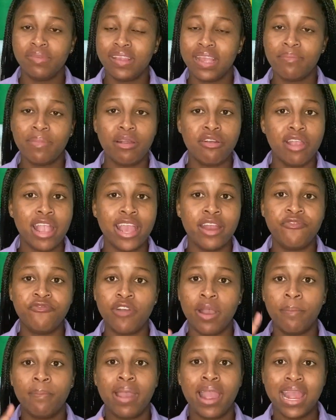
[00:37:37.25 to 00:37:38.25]
I ride
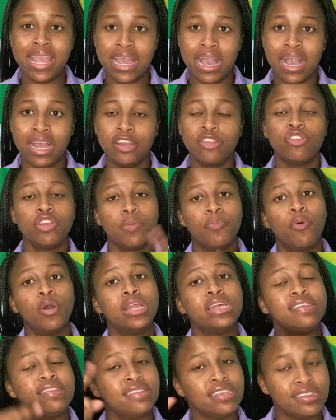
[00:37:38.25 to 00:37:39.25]
from my yard to the
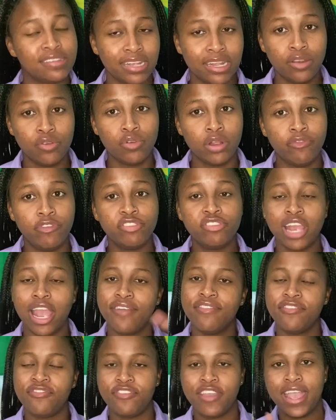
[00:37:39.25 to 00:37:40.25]
police station road for try to
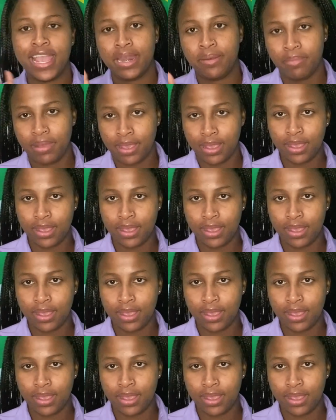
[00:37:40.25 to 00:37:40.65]
find me.